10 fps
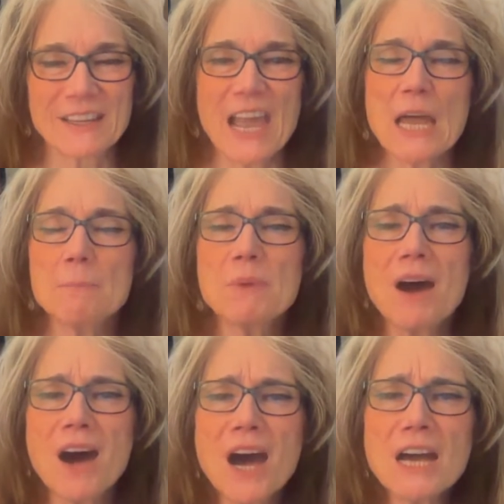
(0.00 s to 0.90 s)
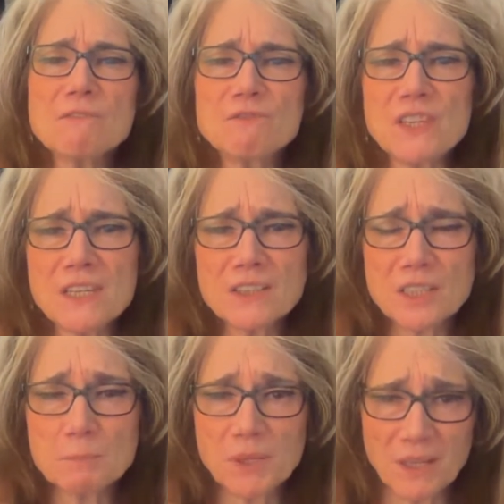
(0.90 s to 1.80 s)
And my heart feels
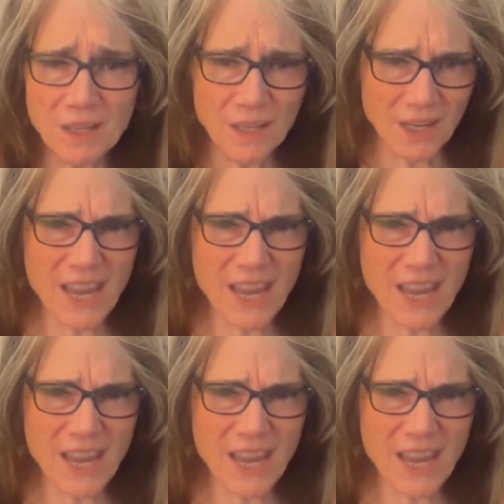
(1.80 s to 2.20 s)
as big